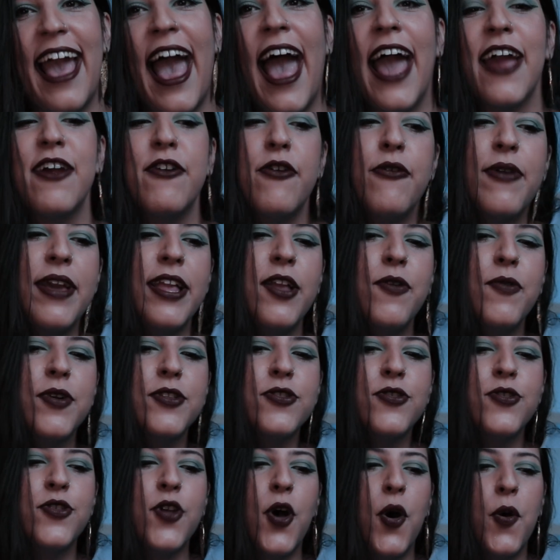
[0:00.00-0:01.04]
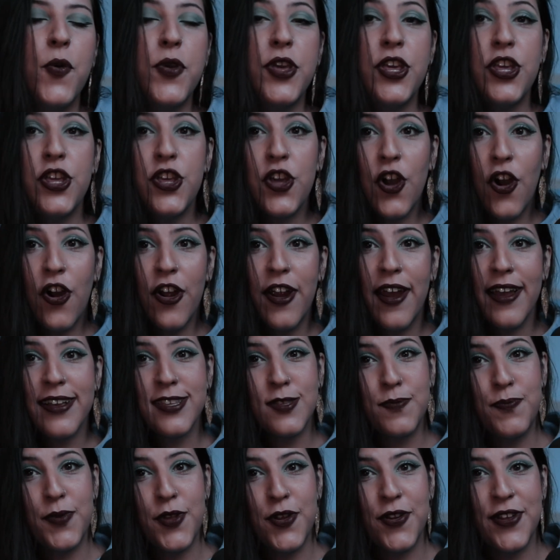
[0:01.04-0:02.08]
I really want to know your
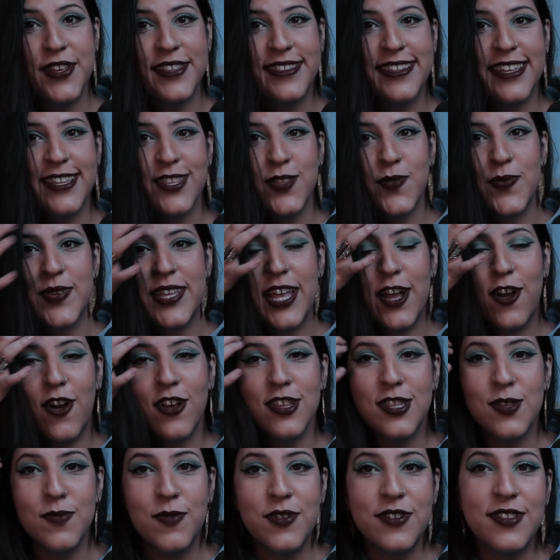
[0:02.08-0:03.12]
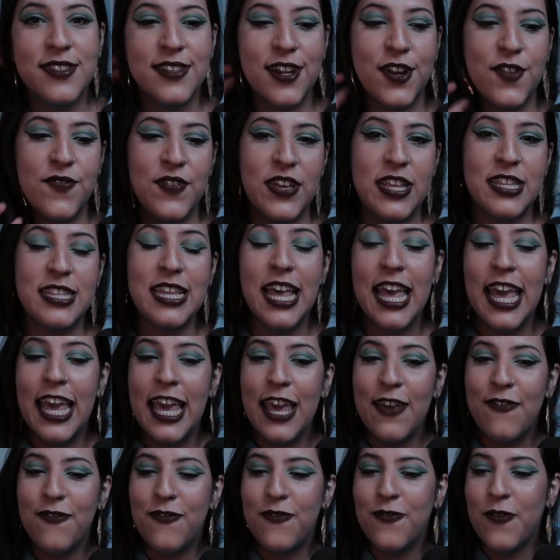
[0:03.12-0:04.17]
experiences with the customer service.
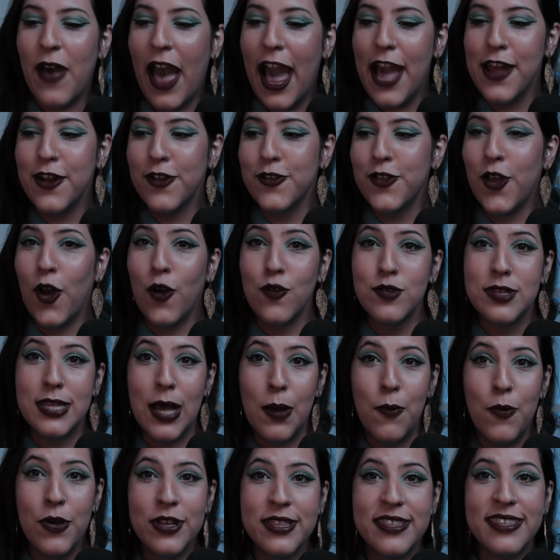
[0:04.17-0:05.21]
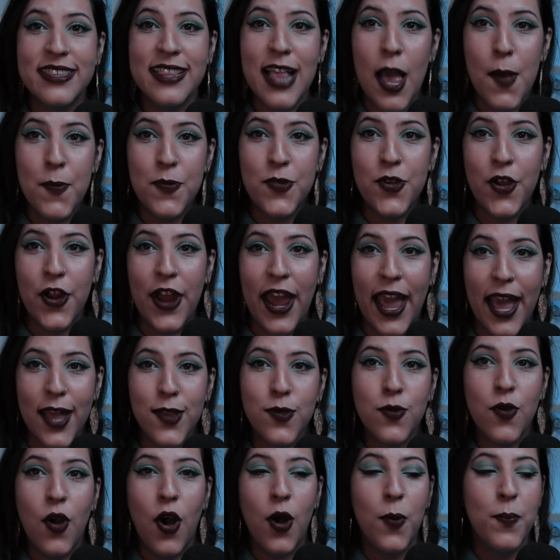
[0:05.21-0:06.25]
If, I don't know, someone slapped your
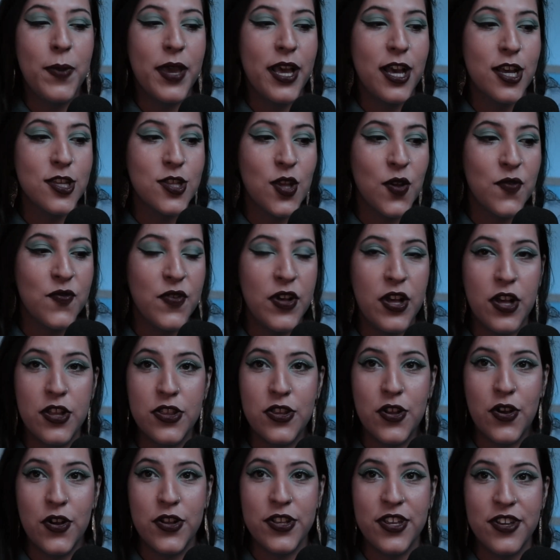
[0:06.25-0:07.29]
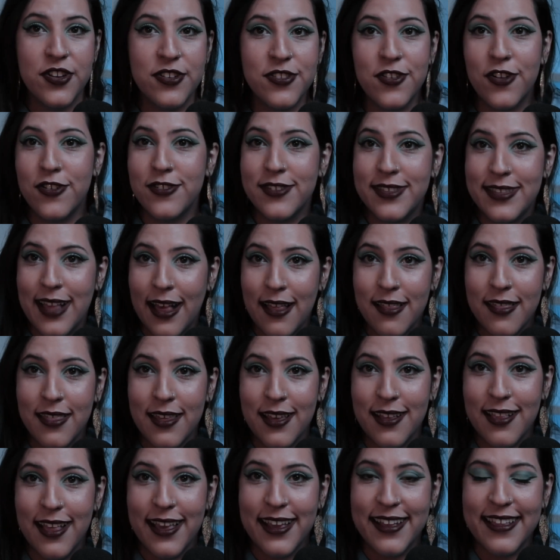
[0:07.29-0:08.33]
hand because of an onion or
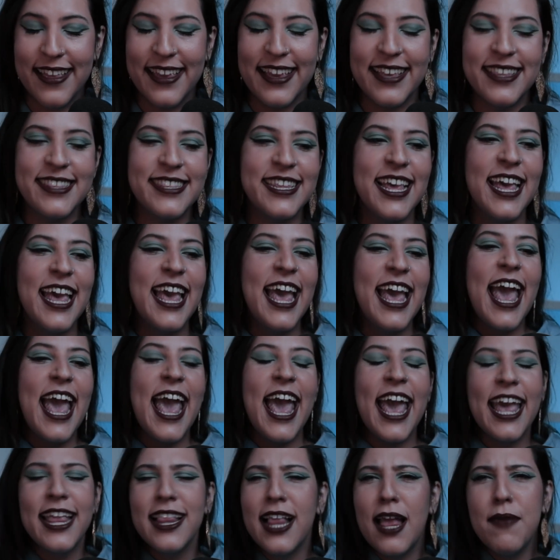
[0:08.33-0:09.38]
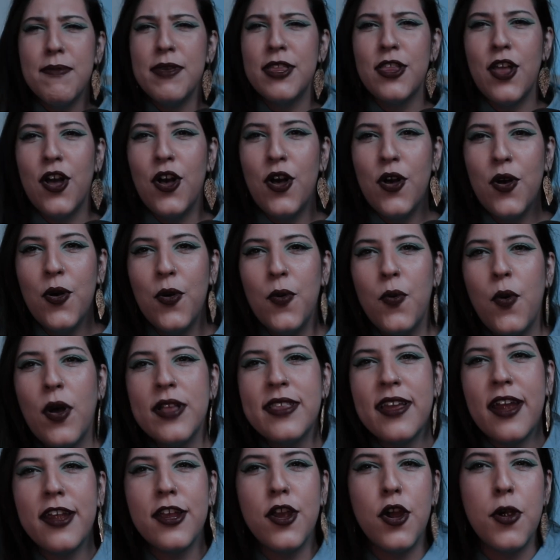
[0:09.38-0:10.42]
something like this. And let me know
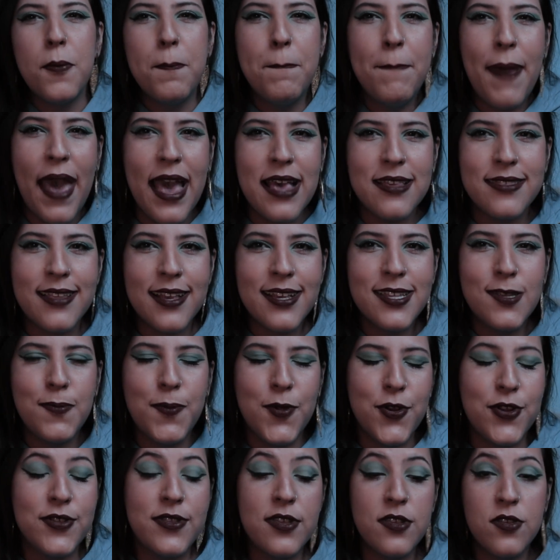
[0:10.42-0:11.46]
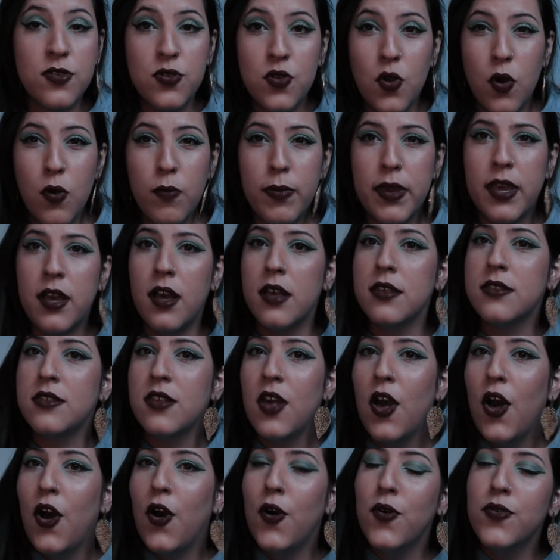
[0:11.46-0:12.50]
what are your best experiences too, because
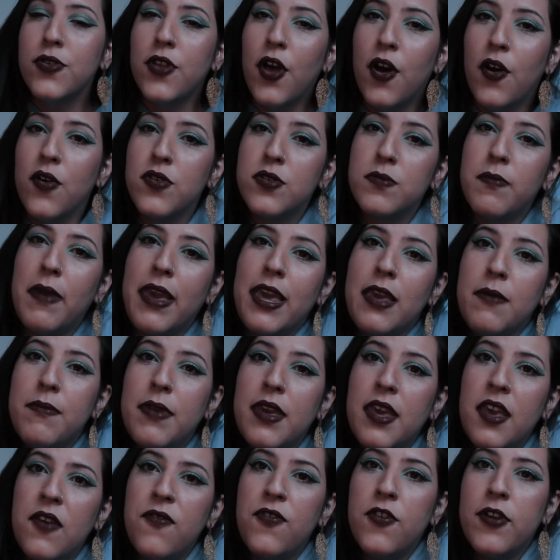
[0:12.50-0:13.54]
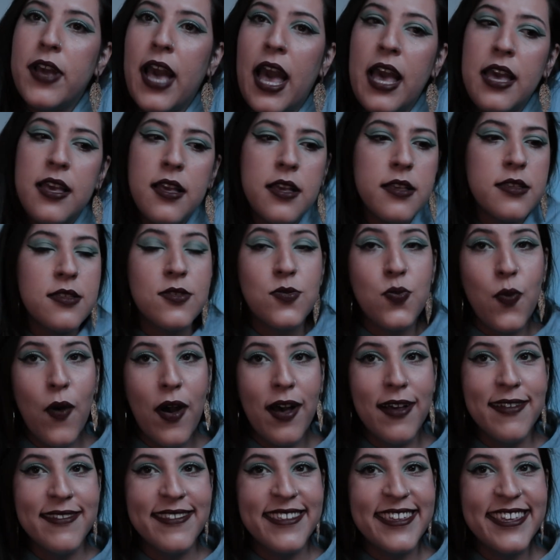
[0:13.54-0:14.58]
who knows, maybe if you guys
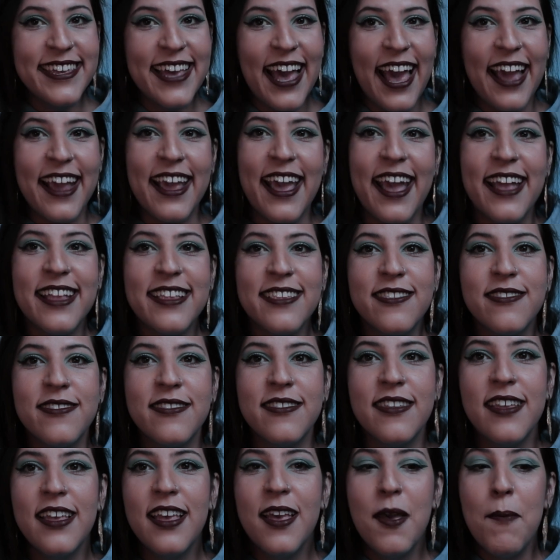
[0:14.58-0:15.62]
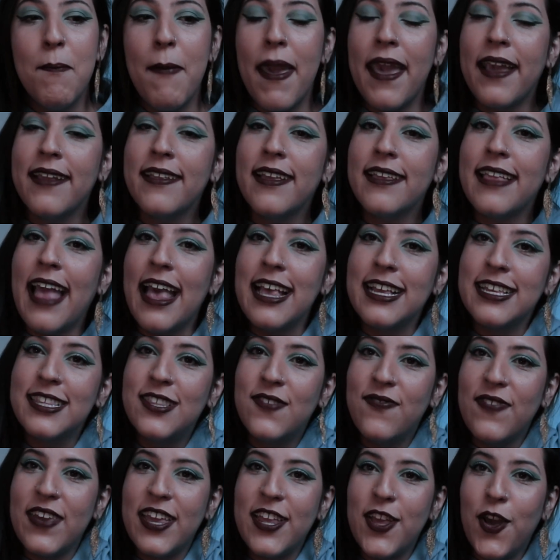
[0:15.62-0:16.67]
want, I can make the
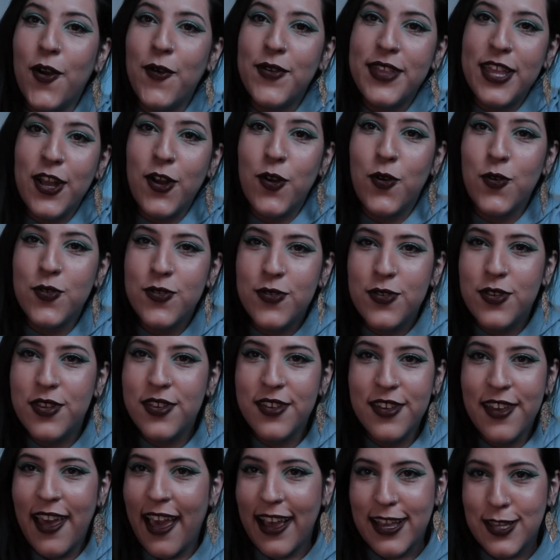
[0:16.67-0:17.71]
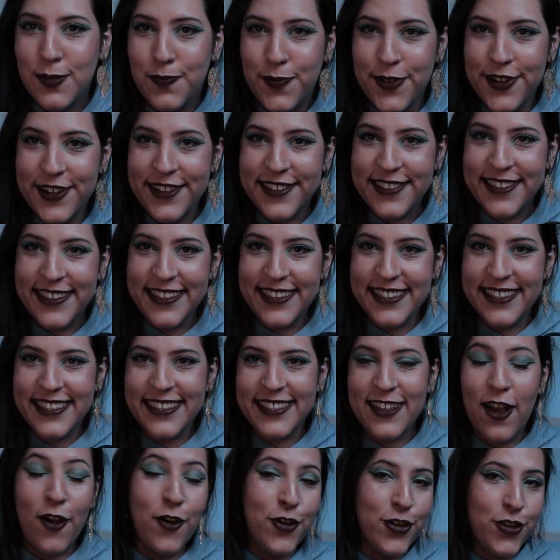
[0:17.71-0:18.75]
next video with the good experiences
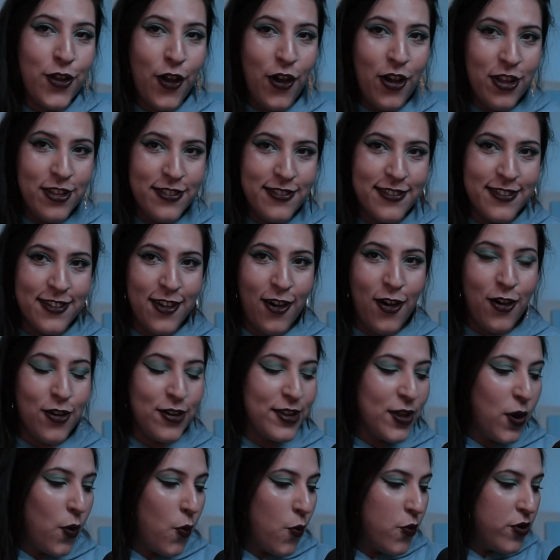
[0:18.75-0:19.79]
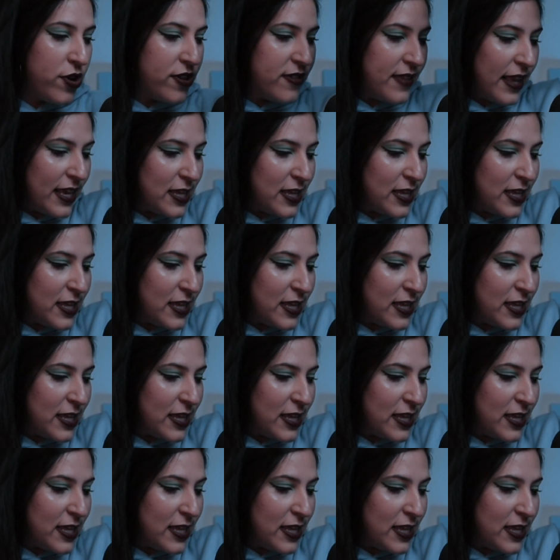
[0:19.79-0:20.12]
or not, or the worst